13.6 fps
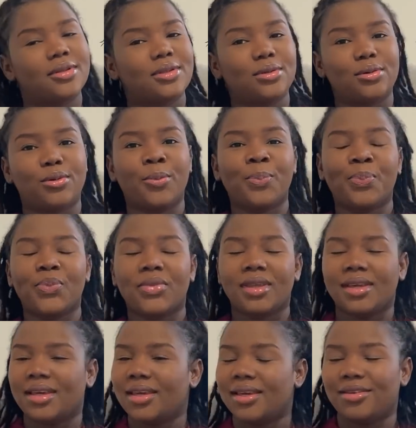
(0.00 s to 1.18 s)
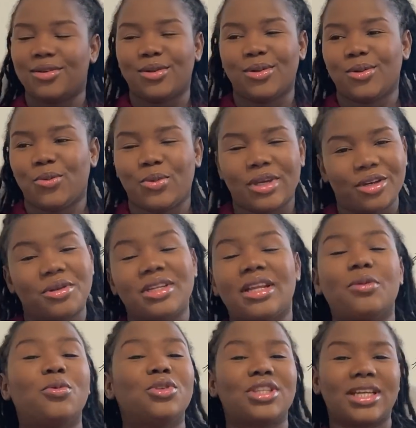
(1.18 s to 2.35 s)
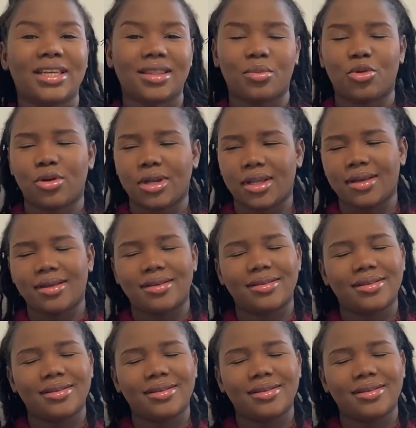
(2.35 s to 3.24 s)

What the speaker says: So you know, we agreed that we'll check in the morning.